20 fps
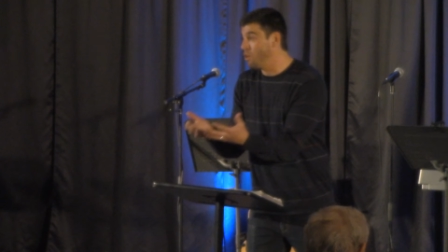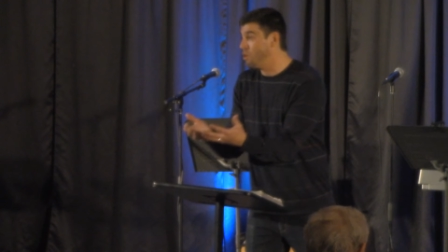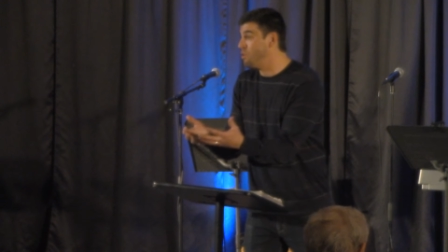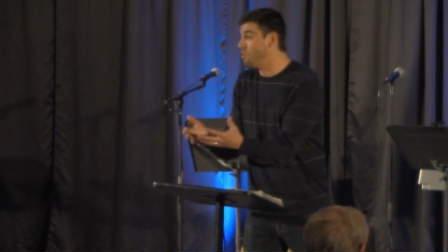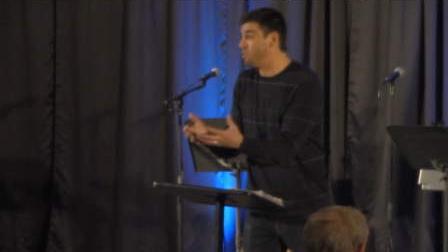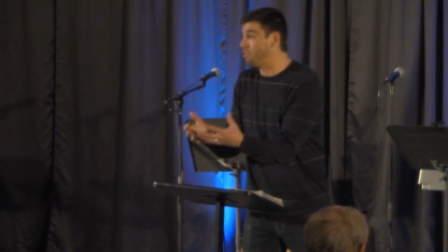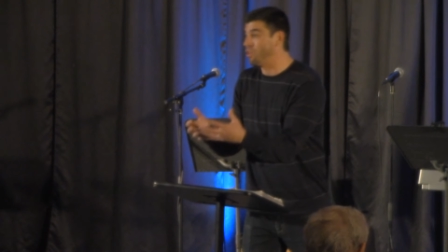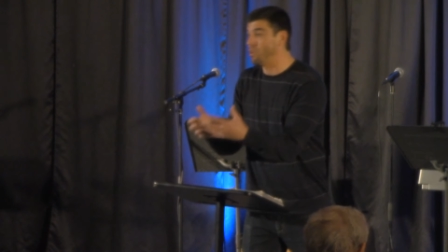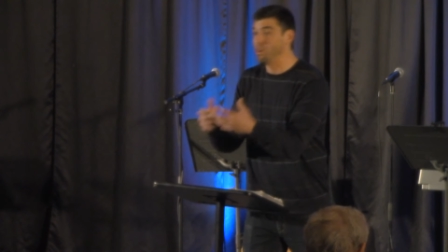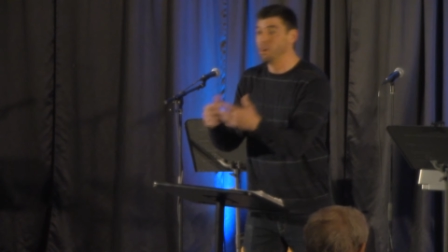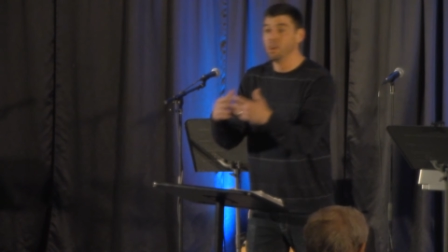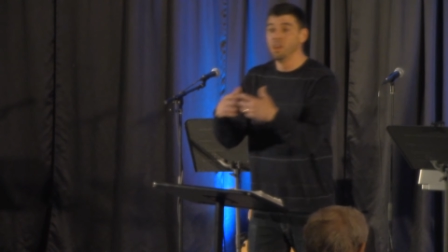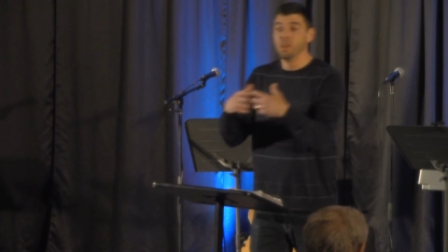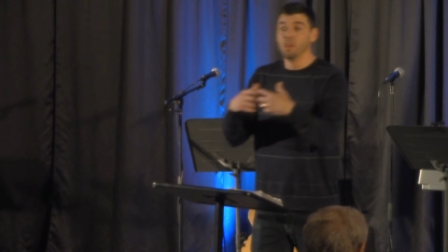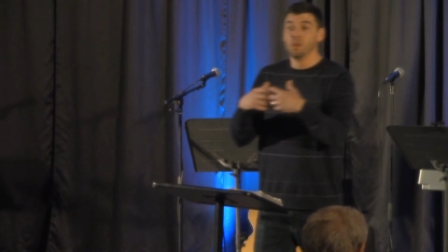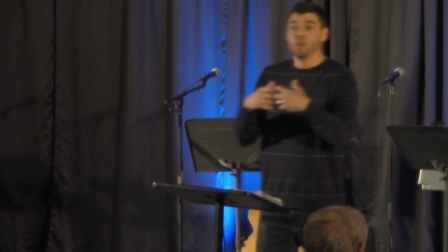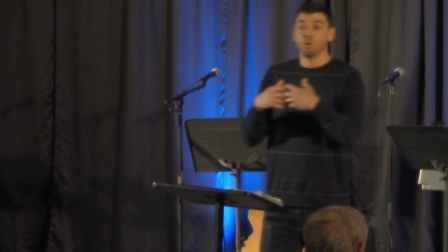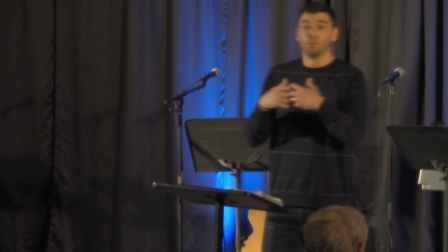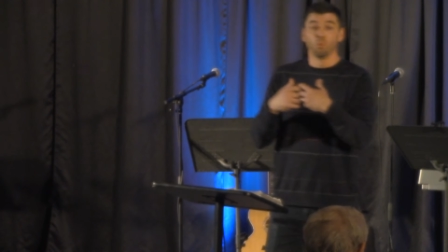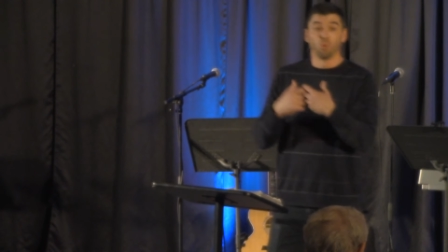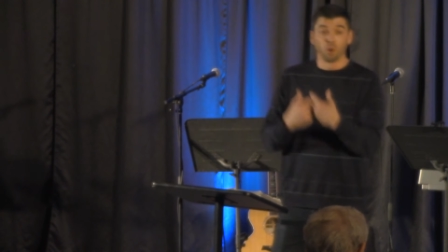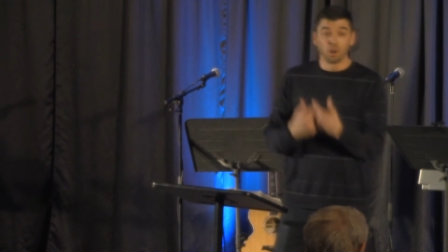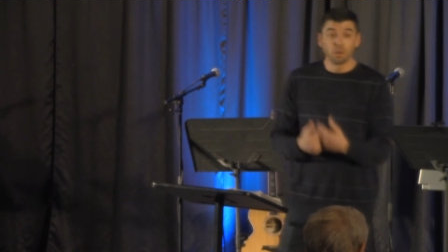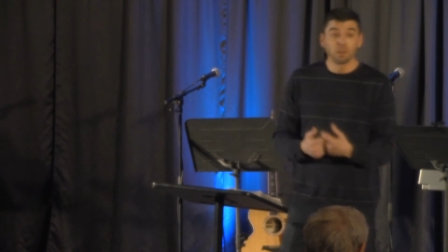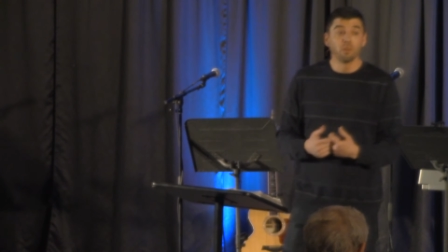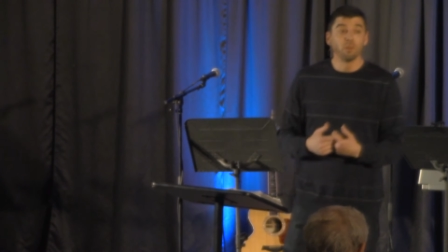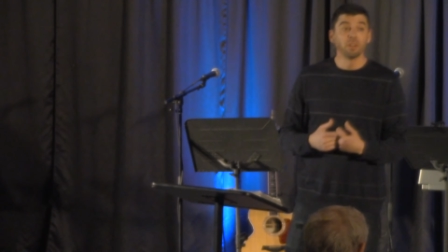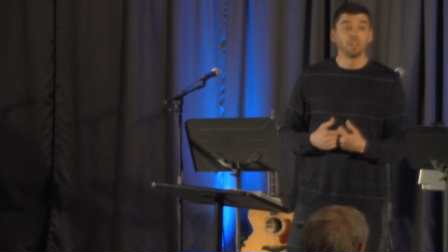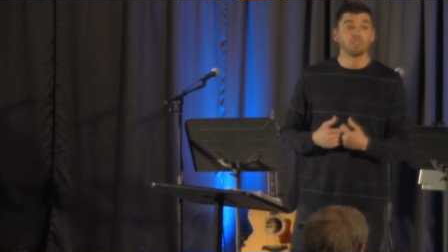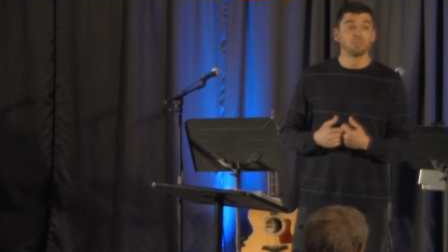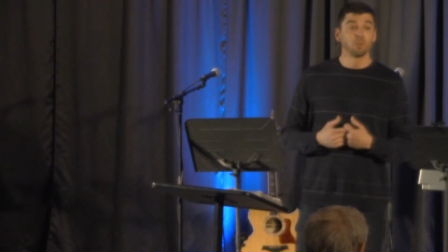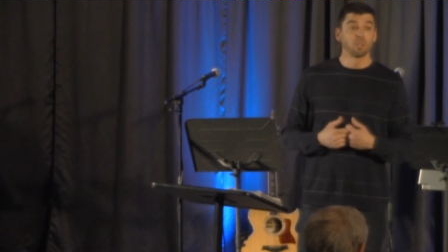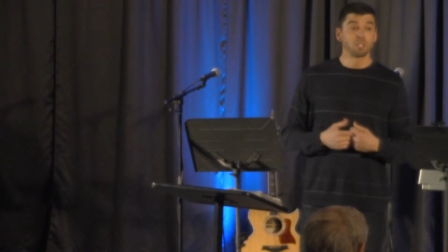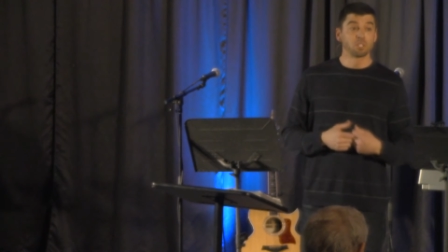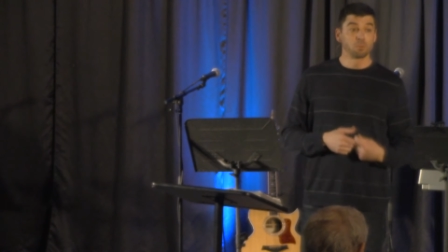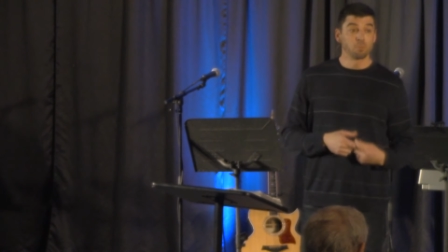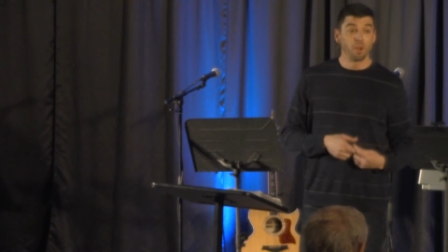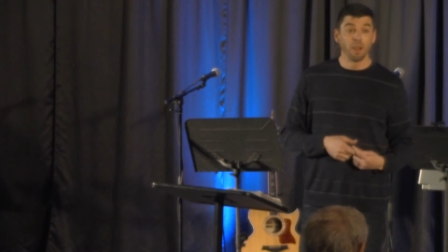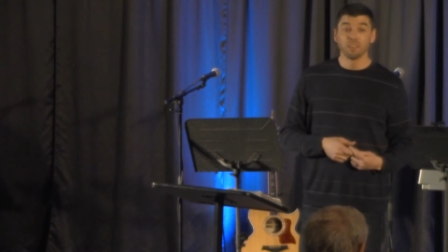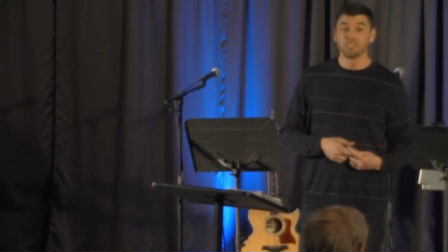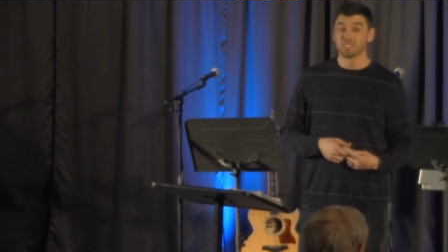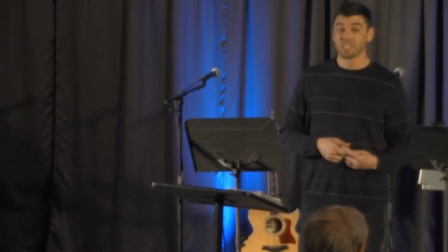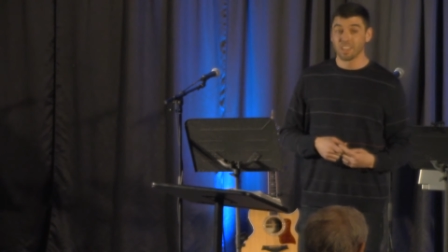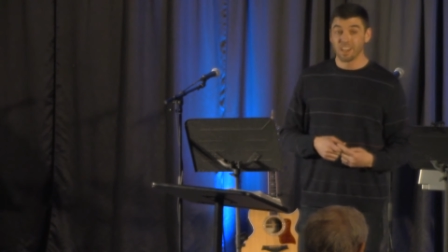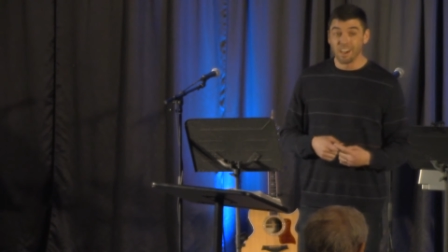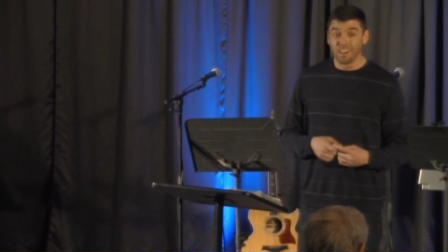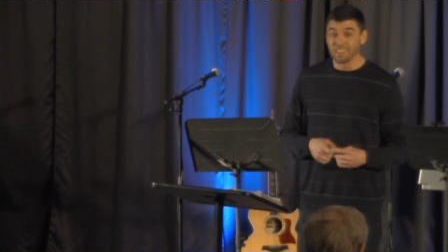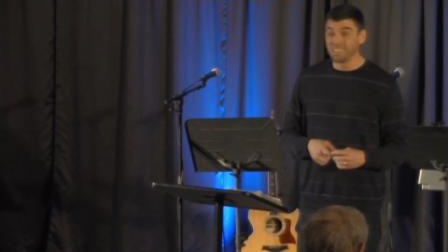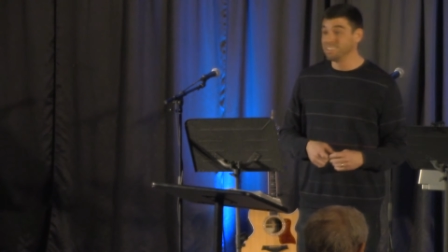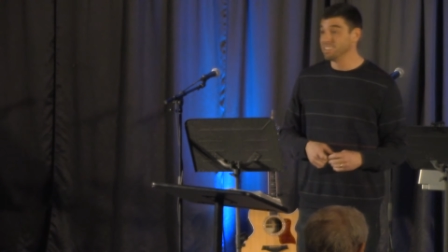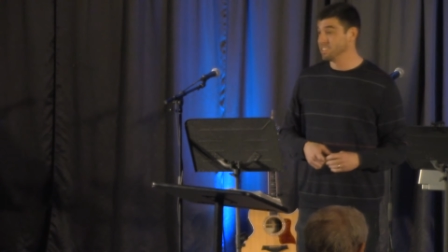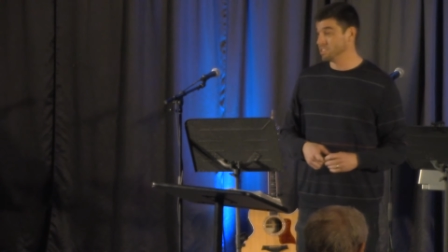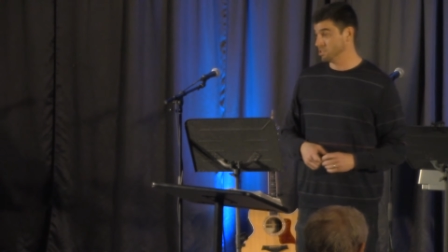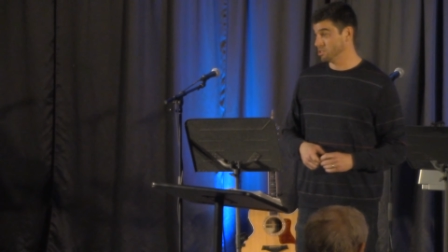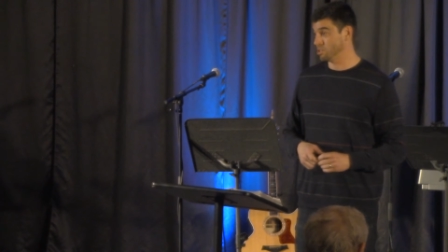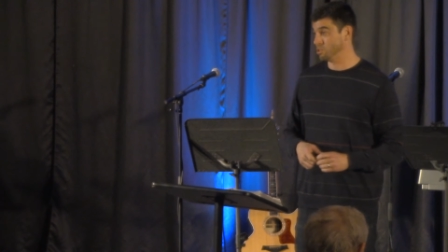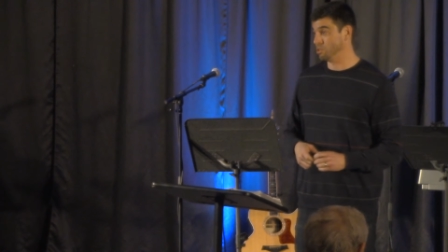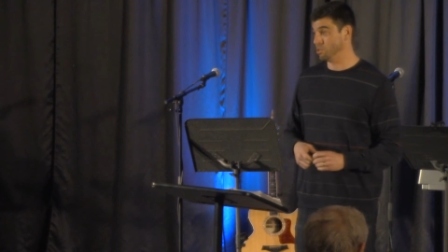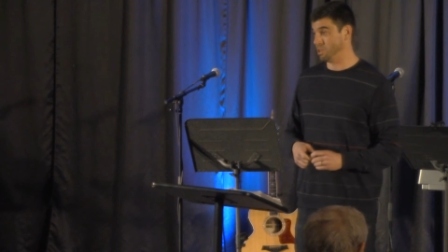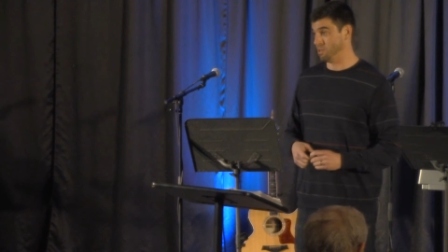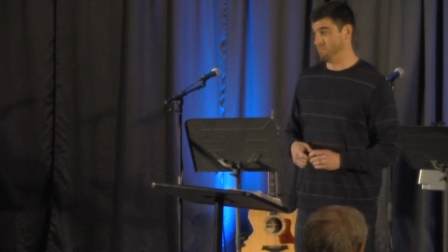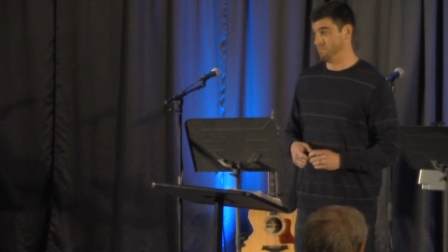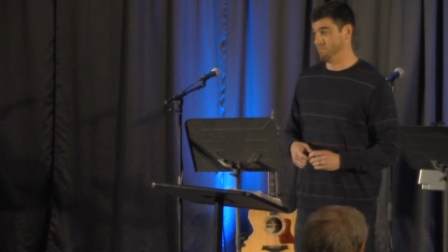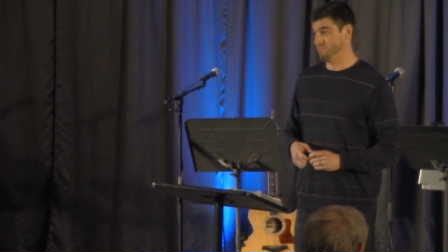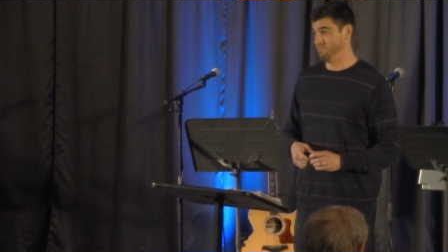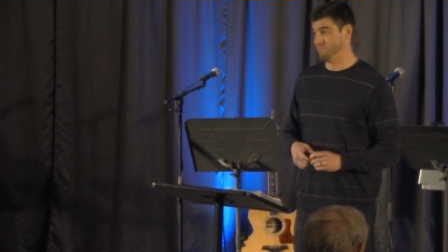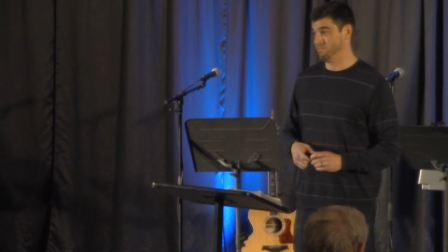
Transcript: over. We're going to express kindness to them.